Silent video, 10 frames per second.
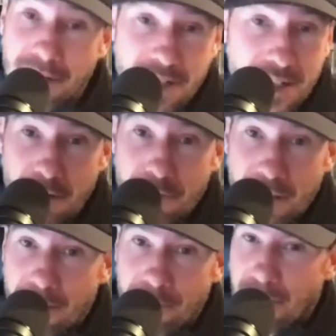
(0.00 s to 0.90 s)

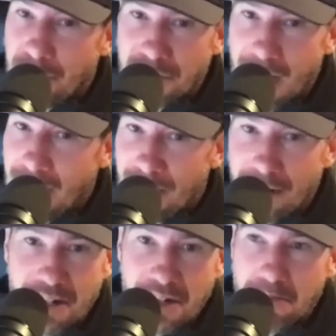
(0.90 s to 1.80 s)
significant for
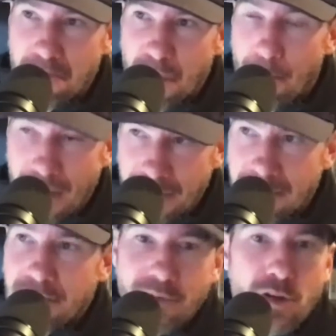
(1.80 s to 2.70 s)
understanding the
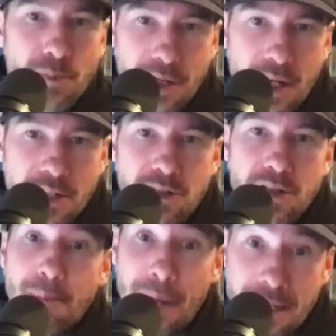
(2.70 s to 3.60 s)
basics of human nature,
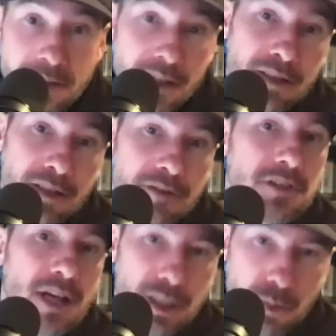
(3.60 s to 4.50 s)
the basics of
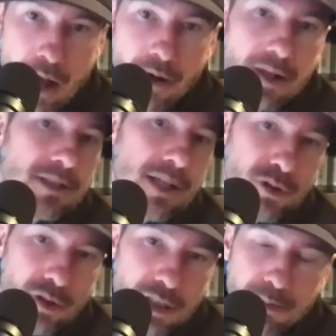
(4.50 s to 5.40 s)
sexuality,
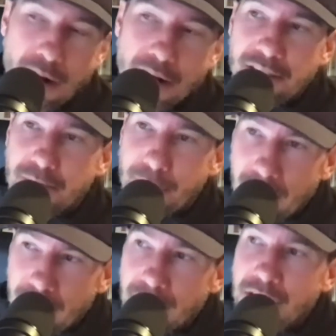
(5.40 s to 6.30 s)
sexual expression,
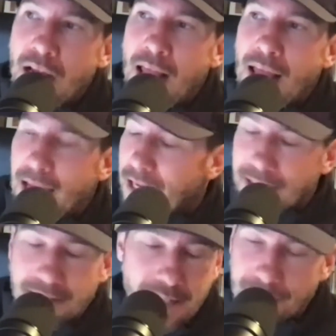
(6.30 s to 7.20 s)
marriage. It
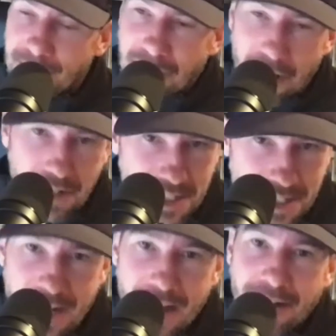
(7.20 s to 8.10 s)
doesn't give us all the
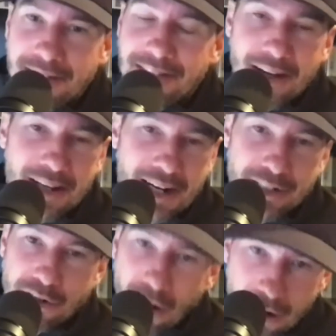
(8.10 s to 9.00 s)
details. It's not going to
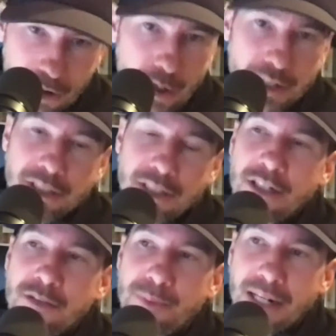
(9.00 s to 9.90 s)
answer all our
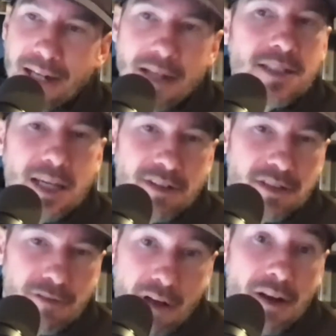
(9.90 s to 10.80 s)
questions, but it does give
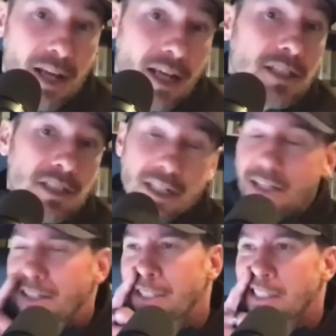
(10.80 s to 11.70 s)
us a foundation.
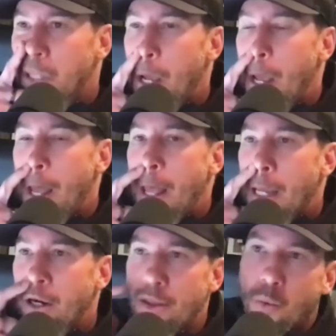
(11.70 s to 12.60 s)
And this is,
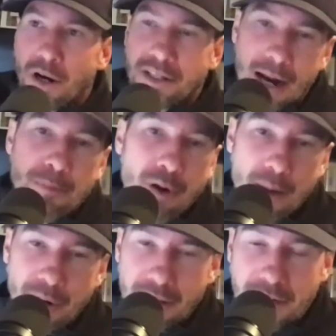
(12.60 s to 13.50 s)
the work that I
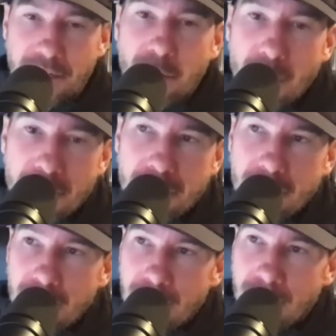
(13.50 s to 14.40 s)
primarily deal with
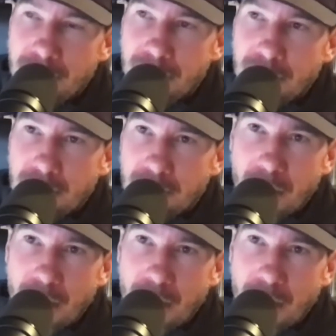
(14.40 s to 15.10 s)
is in